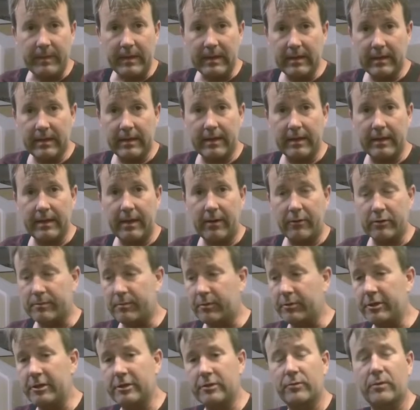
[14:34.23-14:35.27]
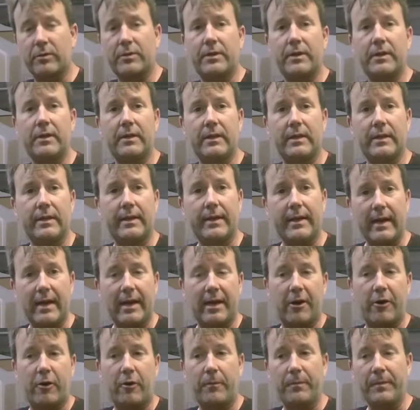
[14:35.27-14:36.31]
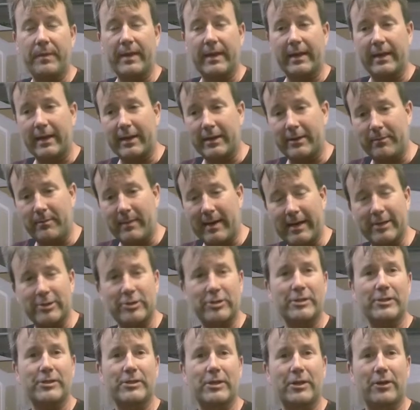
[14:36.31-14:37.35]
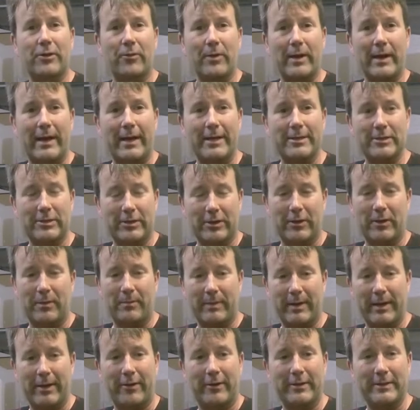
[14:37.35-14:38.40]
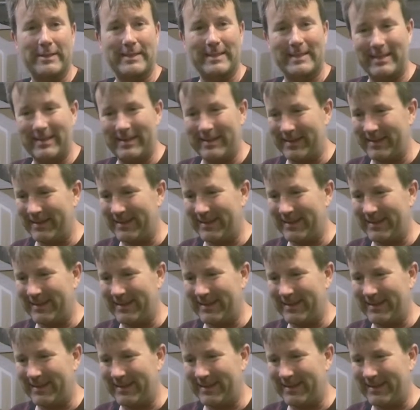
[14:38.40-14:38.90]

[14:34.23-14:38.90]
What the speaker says: and I was pleased with it. And now I got a matching set of rods that are balanced.